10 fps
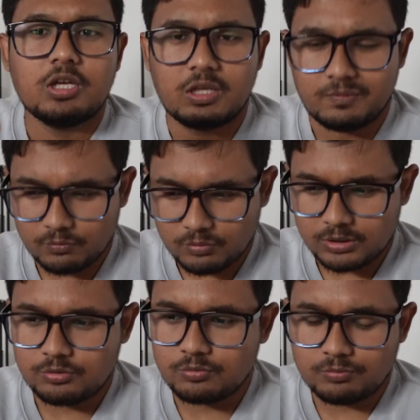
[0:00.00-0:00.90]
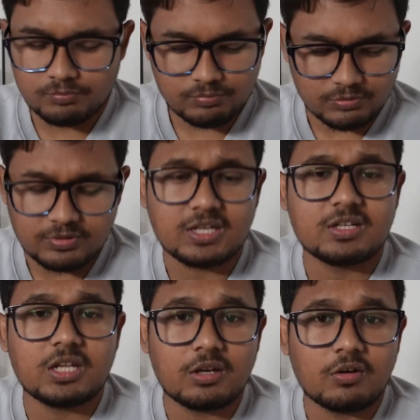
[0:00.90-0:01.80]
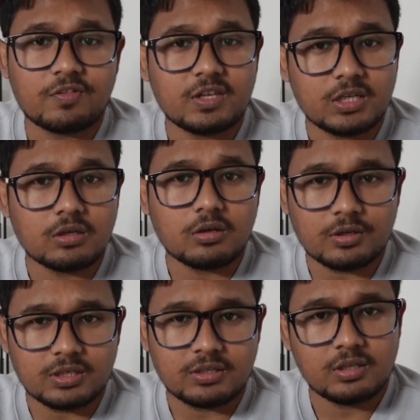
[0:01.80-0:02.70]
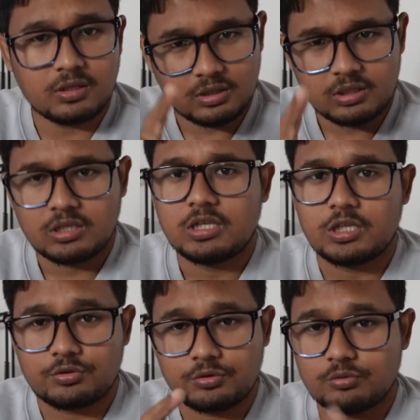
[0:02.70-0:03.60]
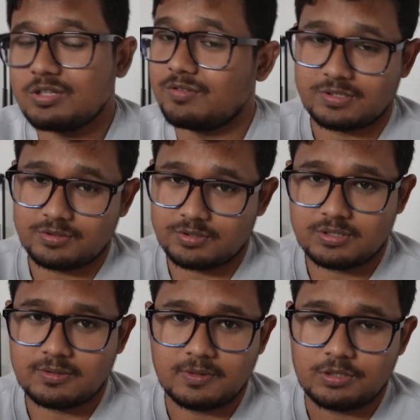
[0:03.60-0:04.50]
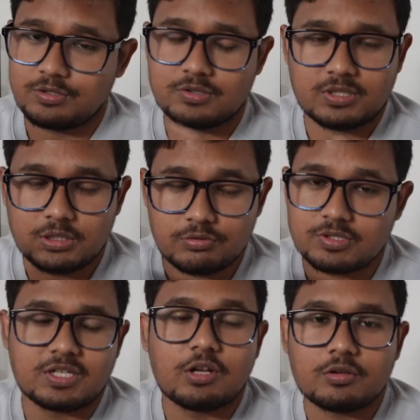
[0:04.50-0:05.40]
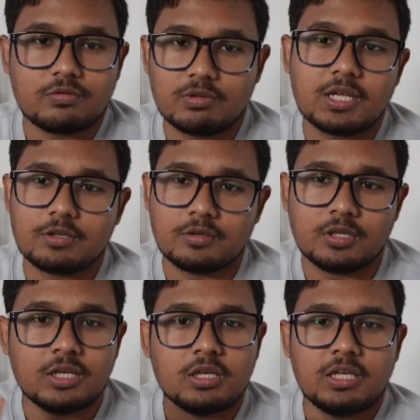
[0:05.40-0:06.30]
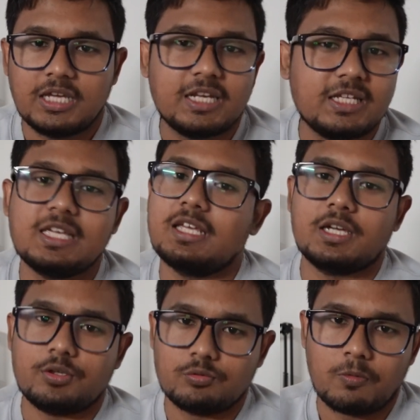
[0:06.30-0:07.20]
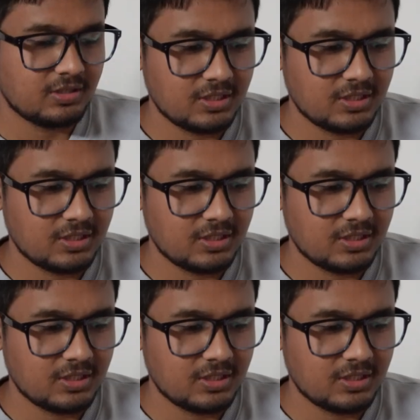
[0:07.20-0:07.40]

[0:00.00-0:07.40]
If you want to create an authentic content, you should do the research. You just cannot rely on any AI tool.